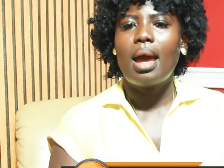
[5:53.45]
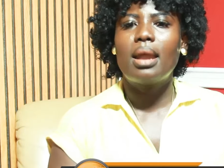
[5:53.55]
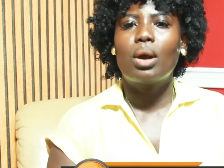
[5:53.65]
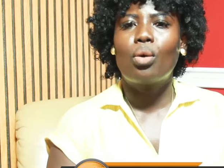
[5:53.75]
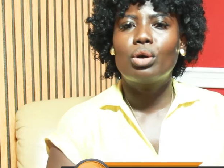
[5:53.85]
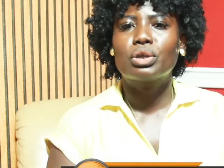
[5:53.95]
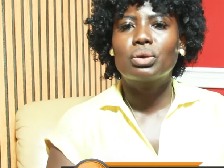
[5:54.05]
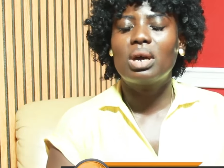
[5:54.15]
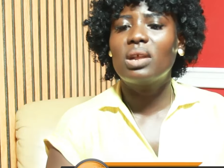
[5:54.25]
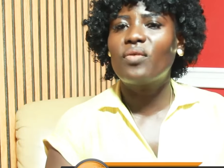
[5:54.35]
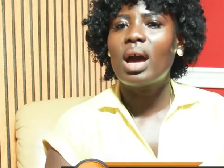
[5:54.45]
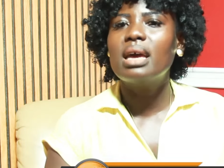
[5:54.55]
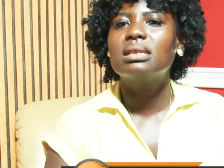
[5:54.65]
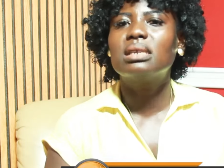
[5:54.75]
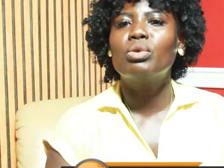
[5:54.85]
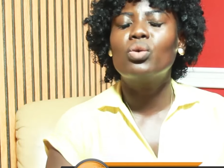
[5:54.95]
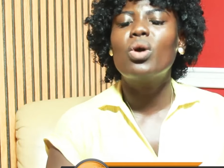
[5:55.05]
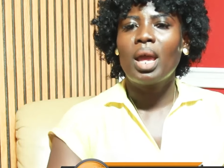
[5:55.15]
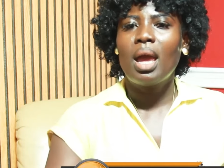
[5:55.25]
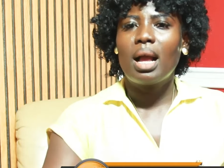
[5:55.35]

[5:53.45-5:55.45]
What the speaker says: and e course so e de fa nsem